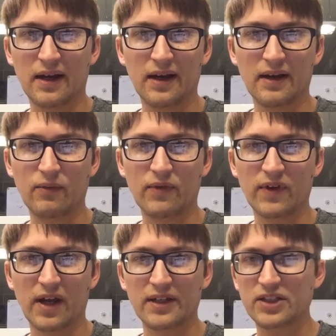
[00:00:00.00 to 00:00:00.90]
we've
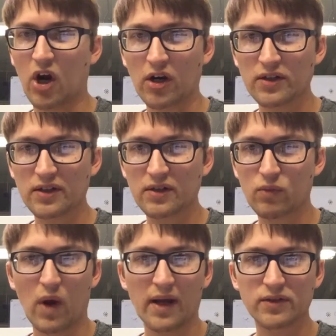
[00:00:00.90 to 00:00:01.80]
got Carla,
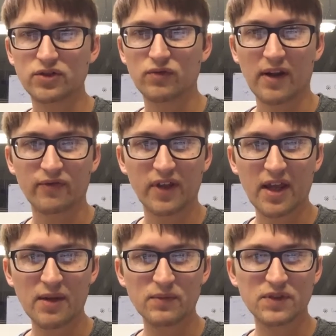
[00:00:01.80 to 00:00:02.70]
Wild Giraffe
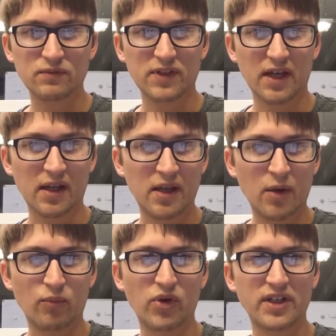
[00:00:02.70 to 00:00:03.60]
Games, and we got
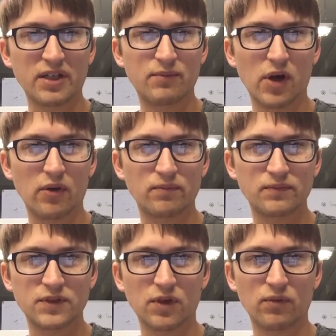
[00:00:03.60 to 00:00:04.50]
Brittany Bow.
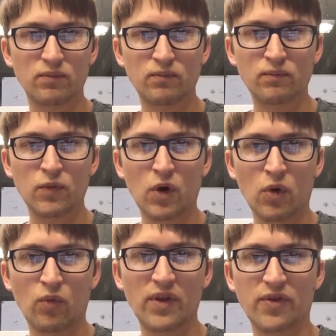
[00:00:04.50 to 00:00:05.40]
So
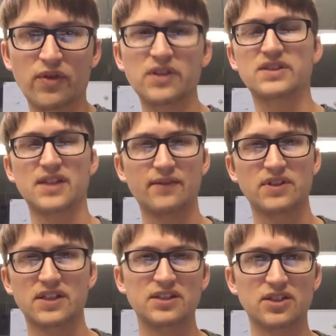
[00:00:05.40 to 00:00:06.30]
with these
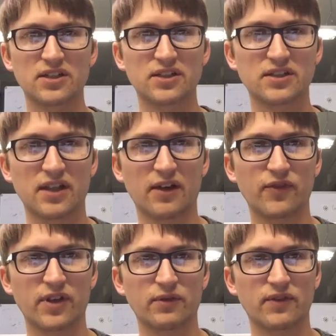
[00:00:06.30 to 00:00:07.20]
17 judges, I
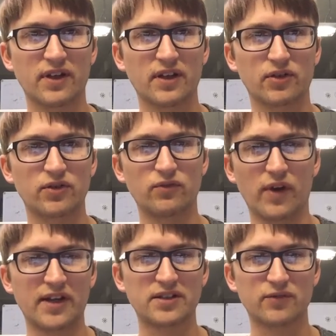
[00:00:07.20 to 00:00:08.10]
feel like we've got a good
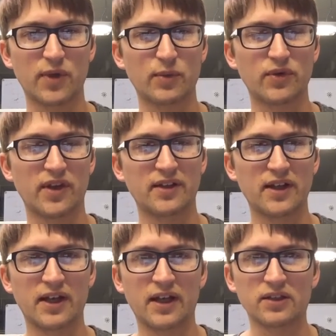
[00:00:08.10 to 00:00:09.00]
range of people that
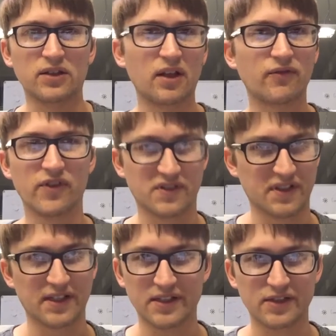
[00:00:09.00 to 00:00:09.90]
love this
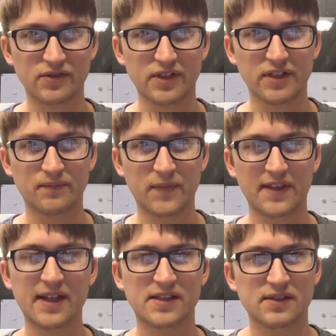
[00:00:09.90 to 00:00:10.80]
industry.
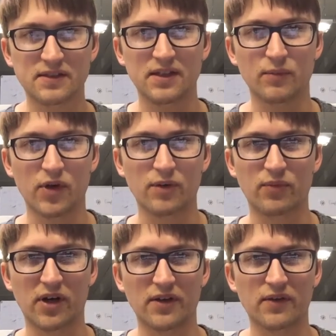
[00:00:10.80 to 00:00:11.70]
And that's the important
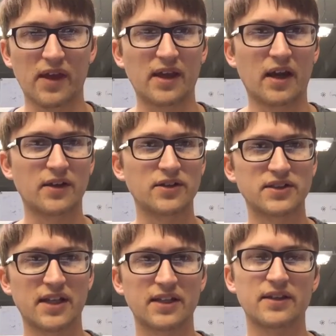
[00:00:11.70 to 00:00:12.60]
part. They
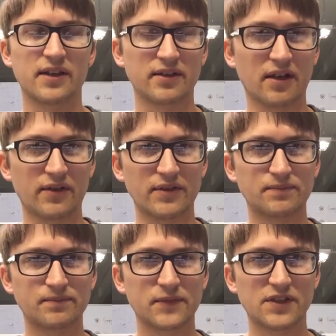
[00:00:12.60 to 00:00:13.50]
understand it and they love it.
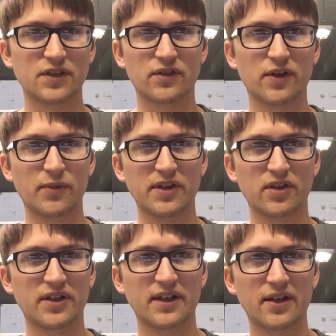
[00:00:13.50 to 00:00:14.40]
And so they'll be
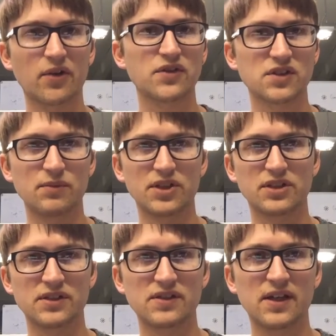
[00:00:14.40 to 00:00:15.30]
looking at all the
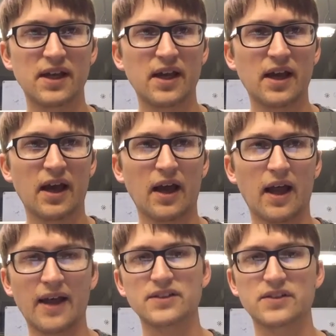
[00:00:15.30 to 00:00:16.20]
submissions
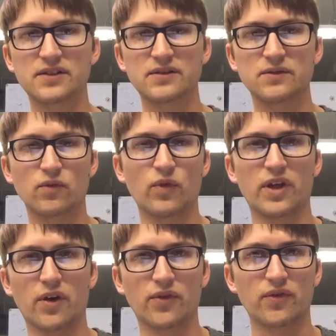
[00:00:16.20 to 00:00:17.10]
as we
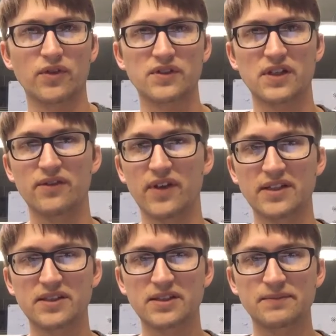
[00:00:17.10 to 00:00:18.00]
go through this
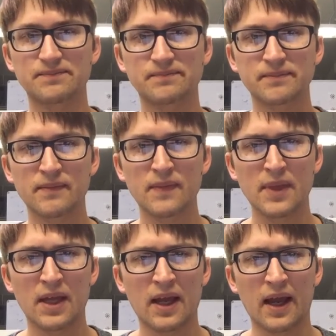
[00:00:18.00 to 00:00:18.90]
event.
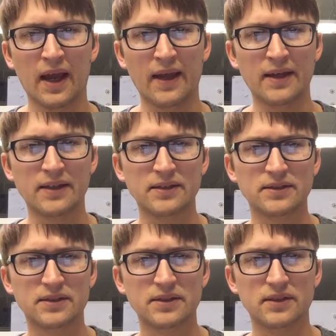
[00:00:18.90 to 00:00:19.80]

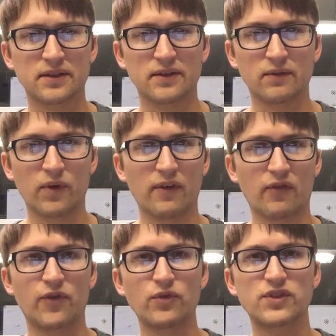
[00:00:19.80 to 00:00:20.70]
And we have a
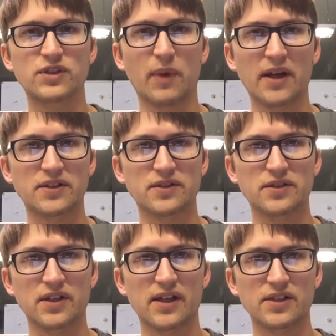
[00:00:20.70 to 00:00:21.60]
few
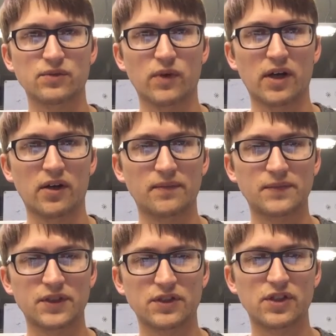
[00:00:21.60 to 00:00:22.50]
sponsors as well.
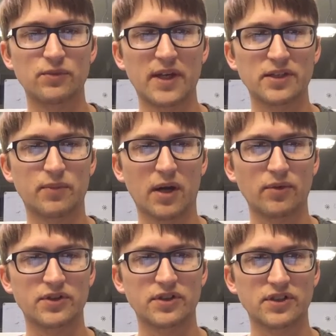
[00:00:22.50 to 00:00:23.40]
So 2 major
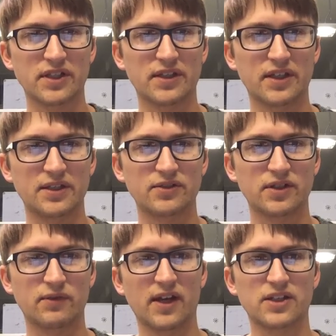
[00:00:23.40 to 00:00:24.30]
publishers in the industry.
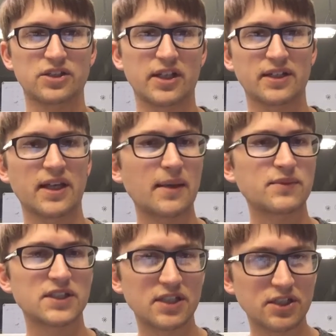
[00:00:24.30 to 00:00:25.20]
We got Czech
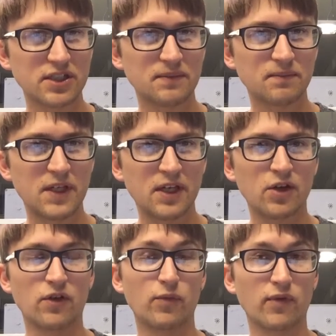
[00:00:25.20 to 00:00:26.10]
Games Edition,
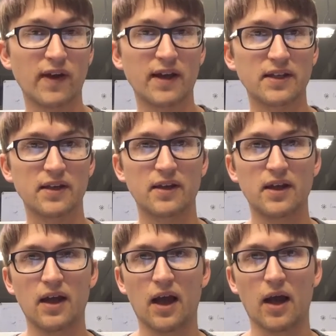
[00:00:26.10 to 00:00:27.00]
who've provided
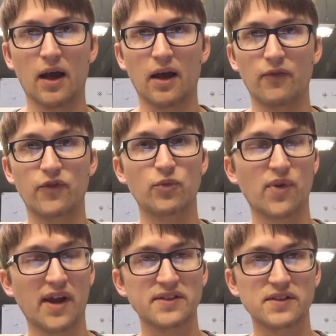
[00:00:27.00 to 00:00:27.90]
a few
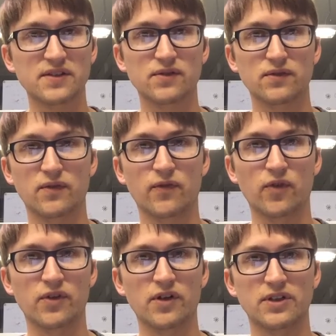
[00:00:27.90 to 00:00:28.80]
prizes
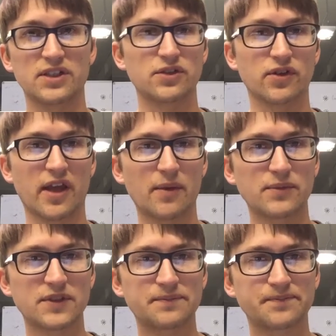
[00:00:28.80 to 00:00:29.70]
for their digital games.